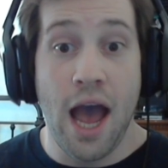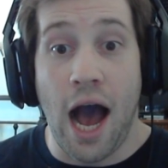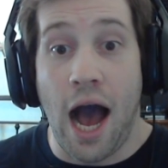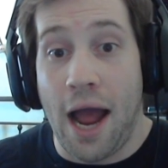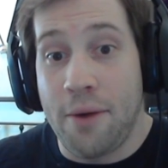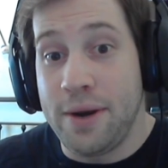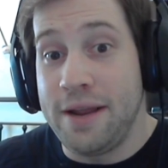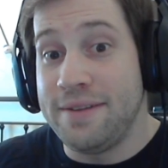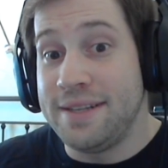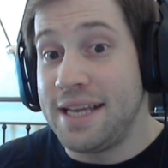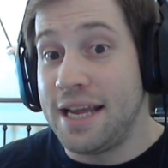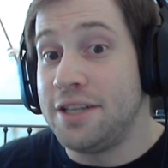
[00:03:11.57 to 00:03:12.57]
I would
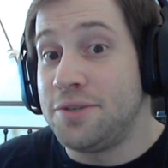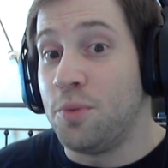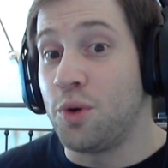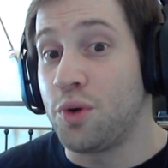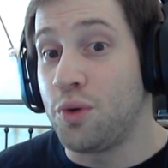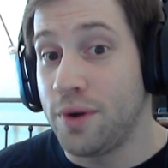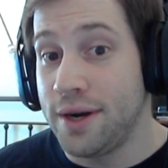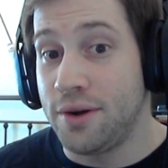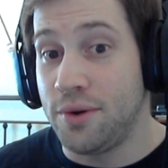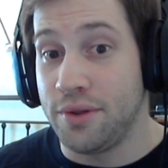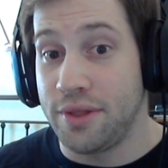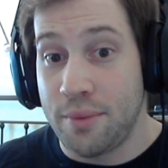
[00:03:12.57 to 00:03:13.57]
even say it's more
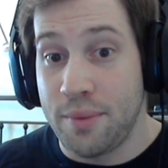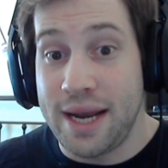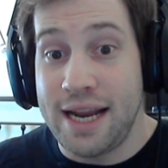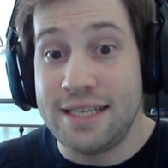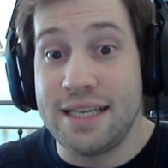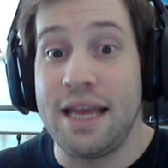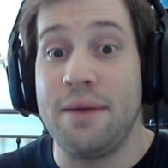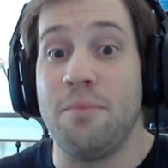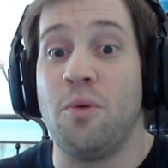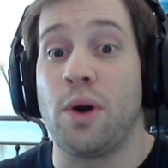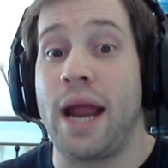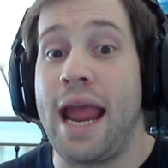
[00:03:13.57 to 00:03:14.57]
critical that we need to get
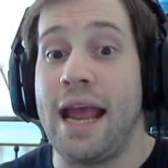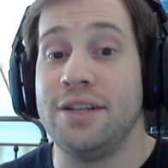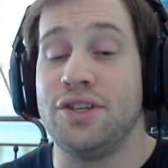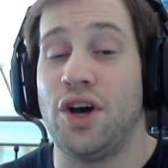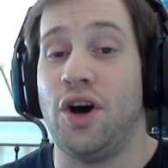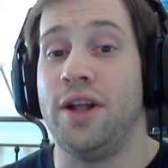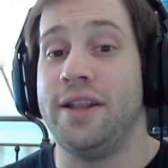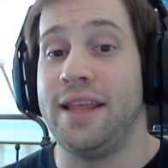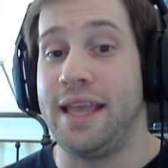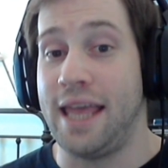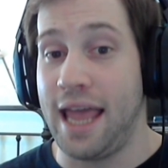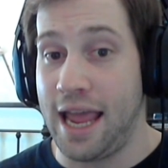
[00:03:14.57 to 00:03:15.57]
more hands on the
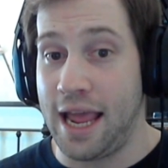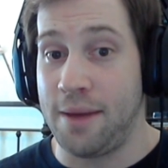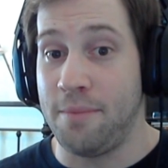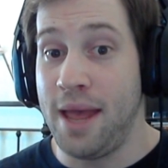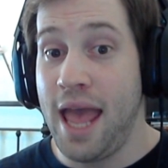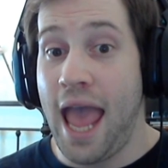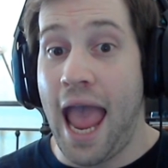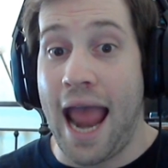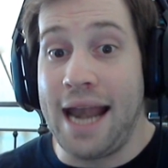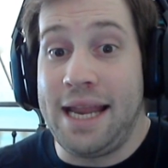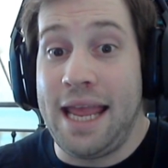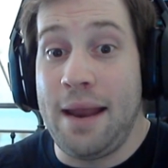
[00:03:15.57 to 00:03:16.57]
game
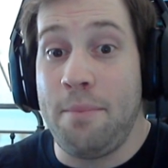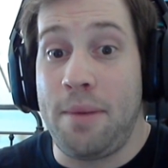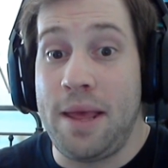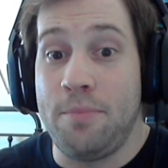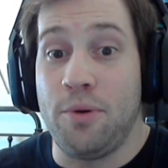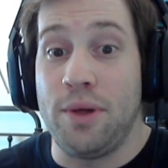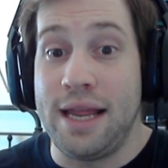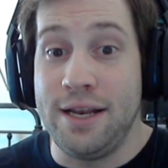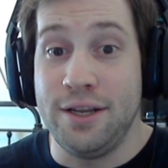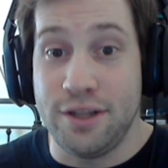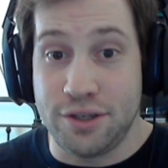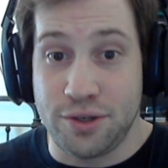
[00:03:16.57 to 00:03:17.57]
and get people
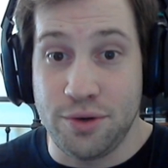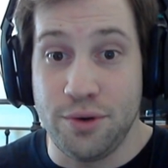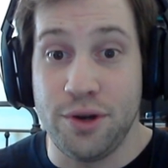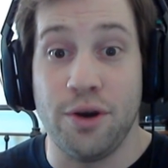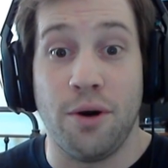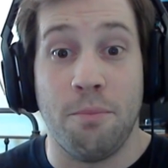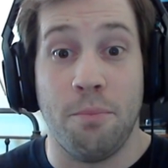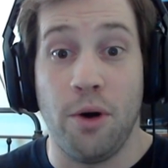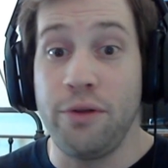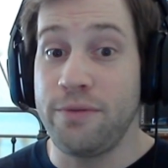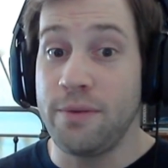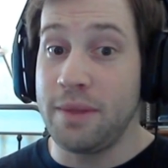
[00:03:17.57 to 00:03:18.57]
into the studio,
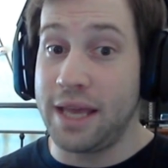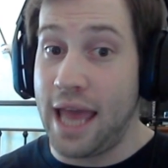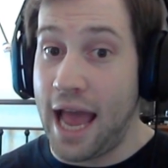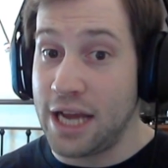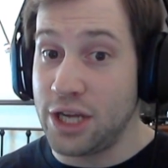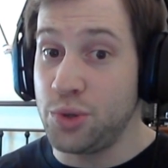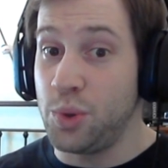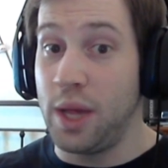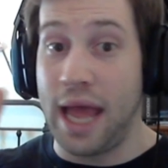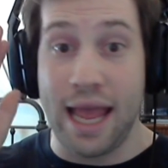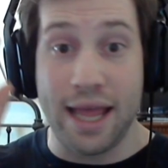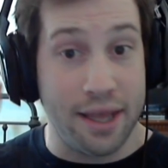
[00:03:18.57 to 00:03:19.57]
both from the casual
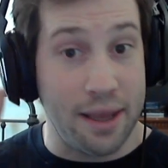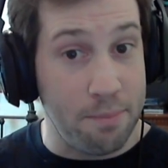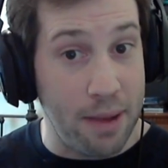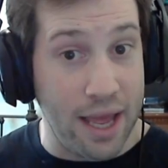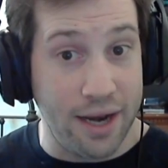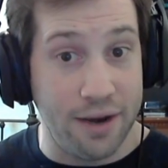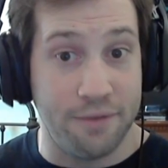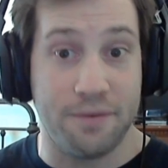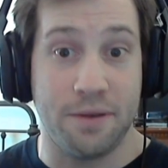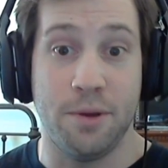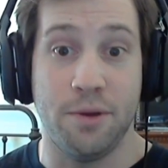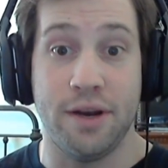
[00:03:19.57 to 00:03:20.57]
and the competitive
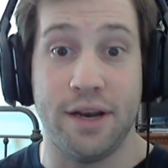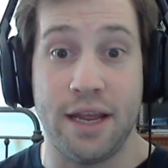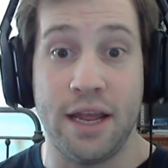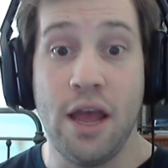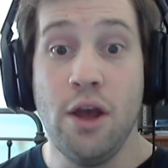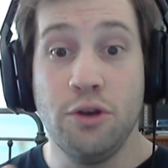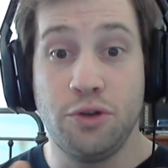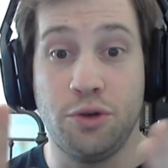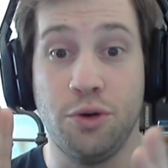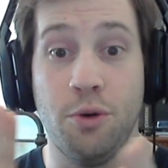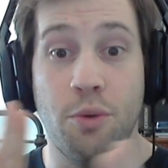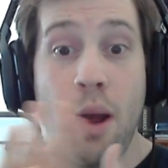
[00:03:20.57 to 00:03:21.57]
community,
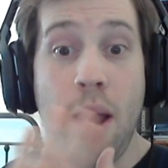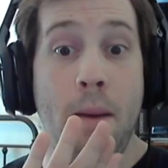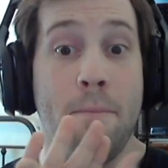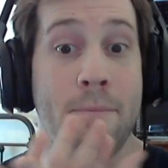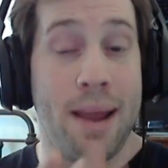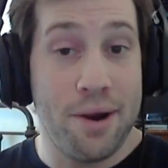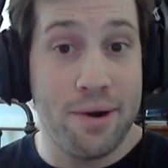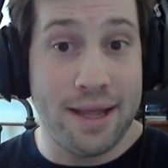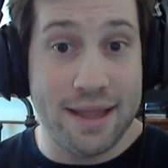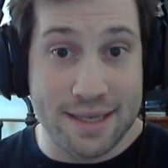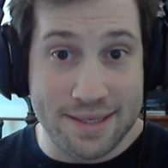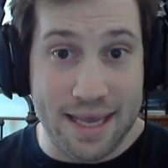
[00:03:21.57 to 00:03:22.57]
to marry
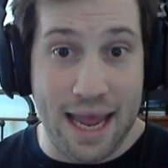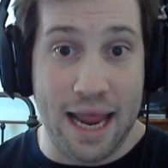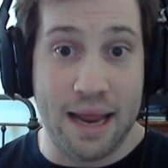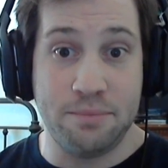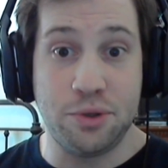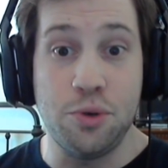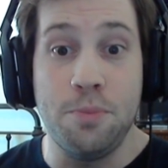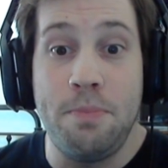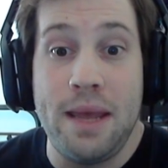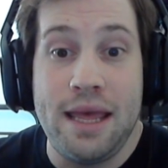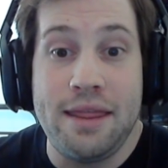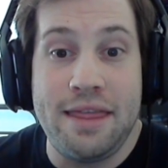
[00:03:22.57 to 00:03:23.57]
this game to
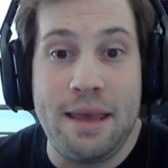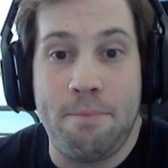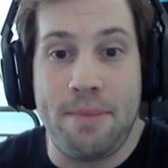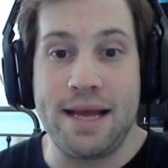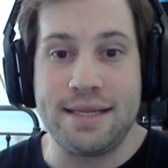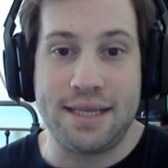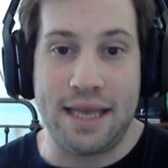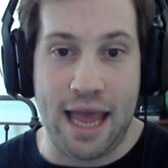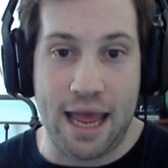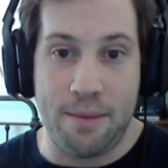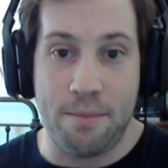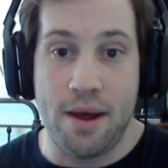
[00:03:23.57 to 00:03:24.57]
be the best
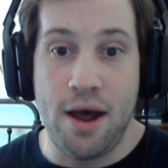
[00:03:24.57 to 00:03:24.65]
game